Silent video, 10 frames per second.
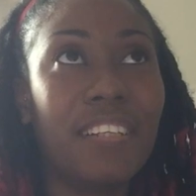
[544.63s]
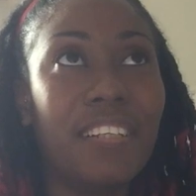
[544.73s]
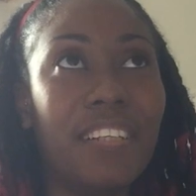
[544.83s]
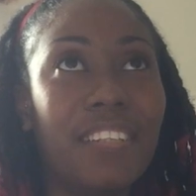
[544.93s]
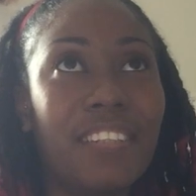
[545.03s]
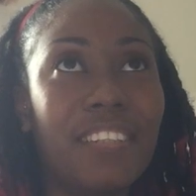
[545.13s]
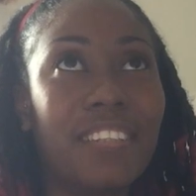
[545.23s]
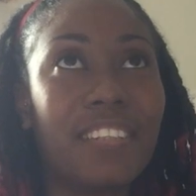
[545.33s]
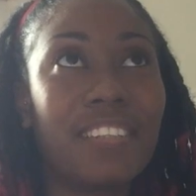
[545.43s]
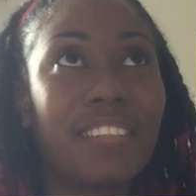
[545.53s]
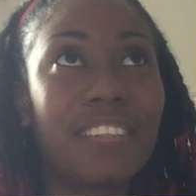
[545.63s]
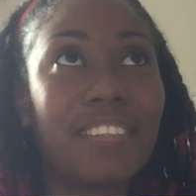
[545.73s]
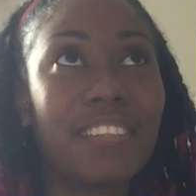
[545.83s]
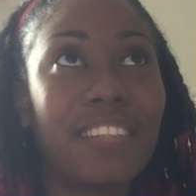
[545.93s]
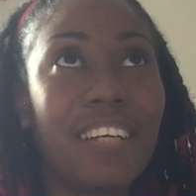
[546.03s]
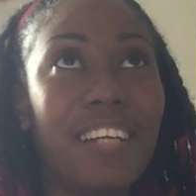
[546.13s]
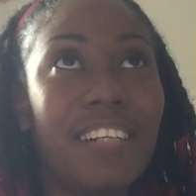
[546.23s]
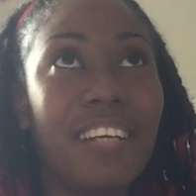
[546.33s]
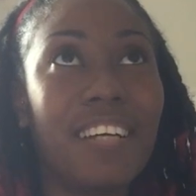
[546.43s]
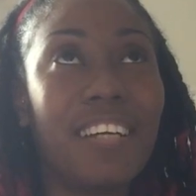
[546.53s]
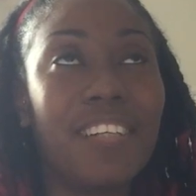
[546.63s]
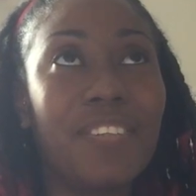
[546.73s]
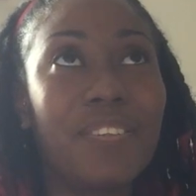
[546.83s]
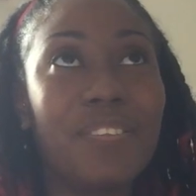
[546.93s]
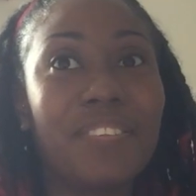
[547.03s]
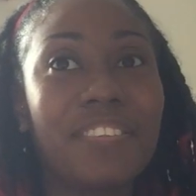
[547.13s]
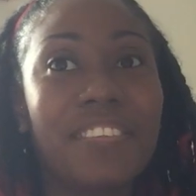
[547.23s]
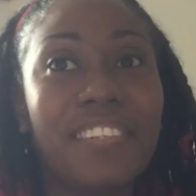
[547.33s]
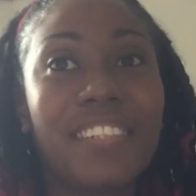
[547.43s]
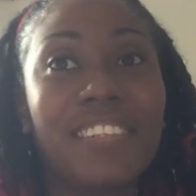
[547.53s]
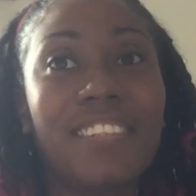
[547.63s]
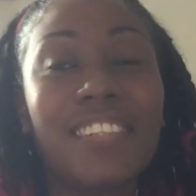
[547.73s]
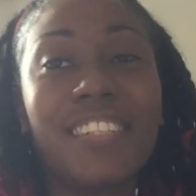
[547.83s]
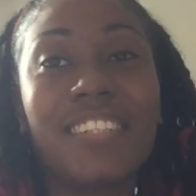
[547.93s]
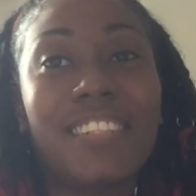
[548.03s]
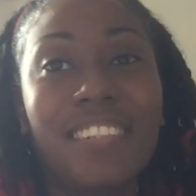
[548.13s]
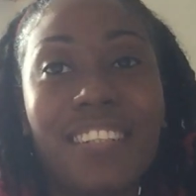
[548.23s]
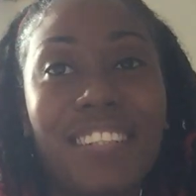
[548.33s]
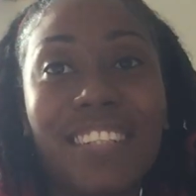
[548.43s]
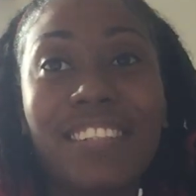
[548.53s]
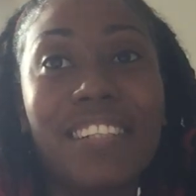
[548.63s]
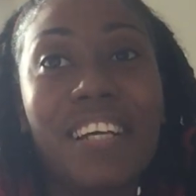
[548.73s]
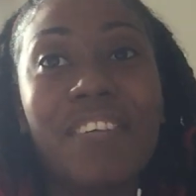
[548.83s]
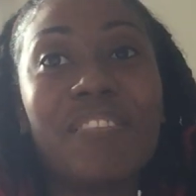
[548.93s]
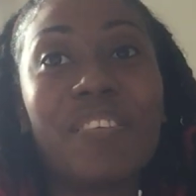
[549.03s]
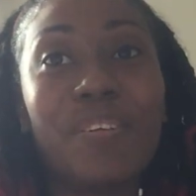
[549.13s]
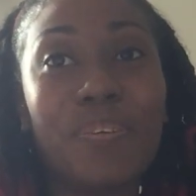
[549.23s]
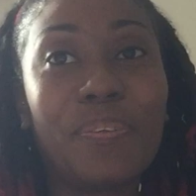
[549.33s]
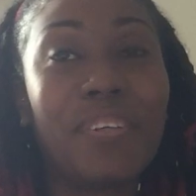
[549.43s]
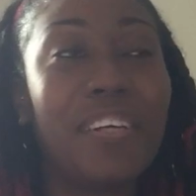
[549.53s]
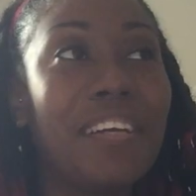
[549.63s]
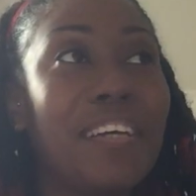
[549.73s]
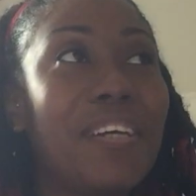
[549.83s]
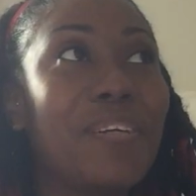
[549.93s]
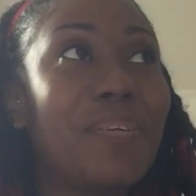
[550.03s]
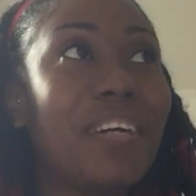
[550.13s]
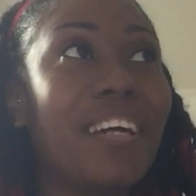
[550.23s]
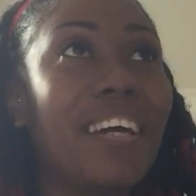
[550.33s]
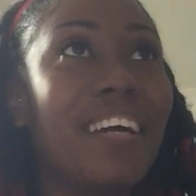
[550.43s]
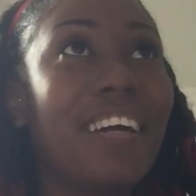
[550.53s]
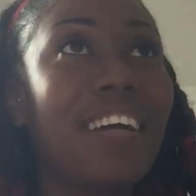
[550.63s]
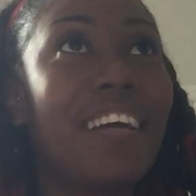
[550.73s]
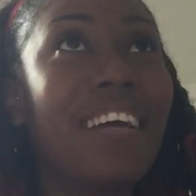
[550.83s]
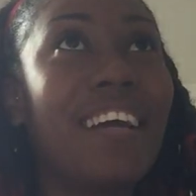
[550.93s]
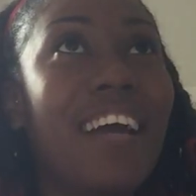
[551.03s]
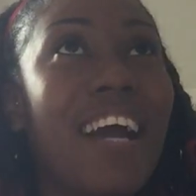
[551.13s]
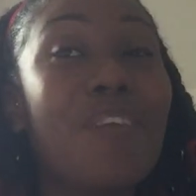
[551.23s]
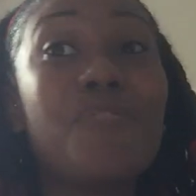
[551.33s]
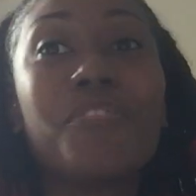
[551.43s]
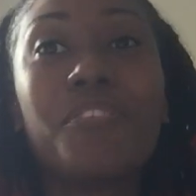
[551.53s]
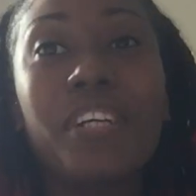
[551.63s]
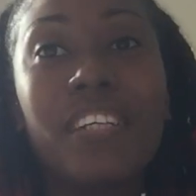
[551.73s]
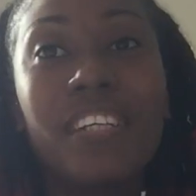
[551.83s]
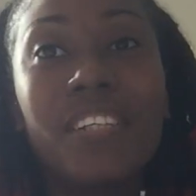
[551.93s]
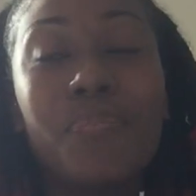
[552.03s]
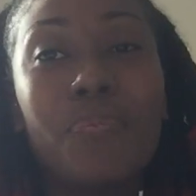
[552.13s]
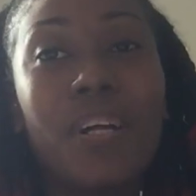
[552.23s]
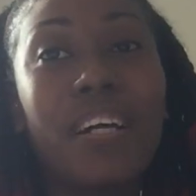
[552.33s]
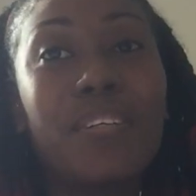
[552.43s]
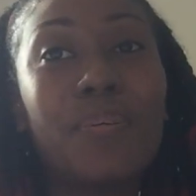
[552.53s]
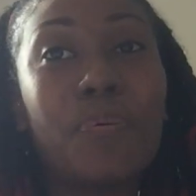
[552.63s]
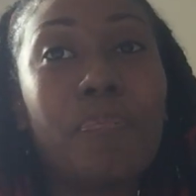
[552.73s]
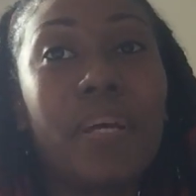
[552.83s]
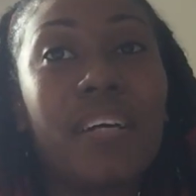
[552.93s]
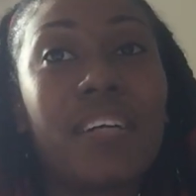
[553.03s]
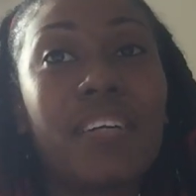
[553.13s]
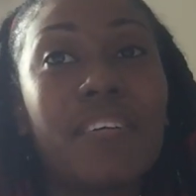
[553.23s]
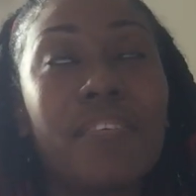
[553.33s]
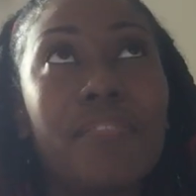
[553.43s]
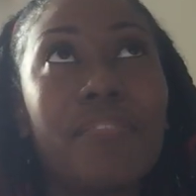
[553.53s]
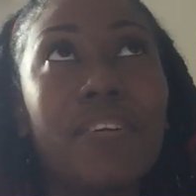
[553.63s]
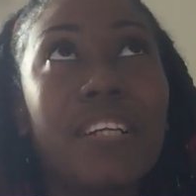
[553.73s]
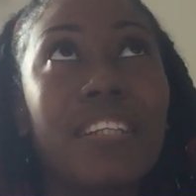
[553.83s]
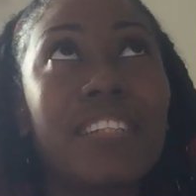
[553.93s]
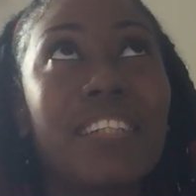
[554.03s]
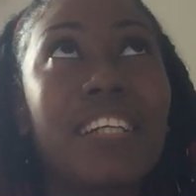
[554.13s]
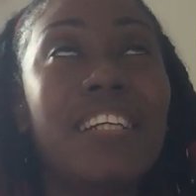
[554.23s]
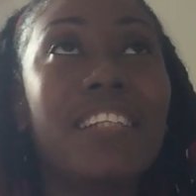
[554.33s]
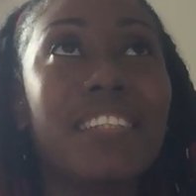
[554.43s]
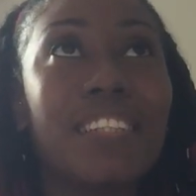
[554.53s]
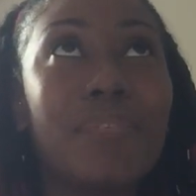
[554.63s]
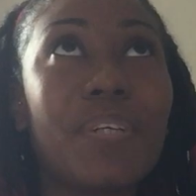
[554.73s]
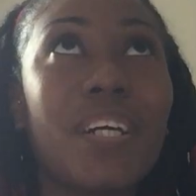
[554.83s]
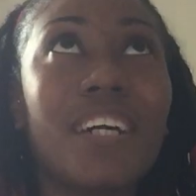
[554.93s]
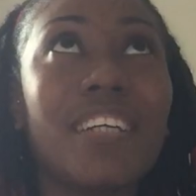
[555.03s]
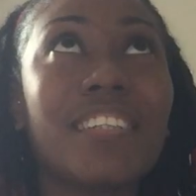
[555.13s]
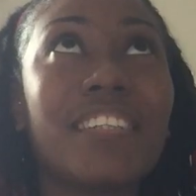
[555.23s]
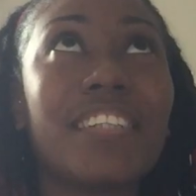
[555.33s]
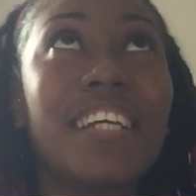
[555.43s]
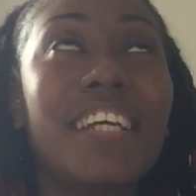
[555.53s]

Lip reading: this, I don't know, this thing that I still have now, where I'm friendly but I don't make friends easily, because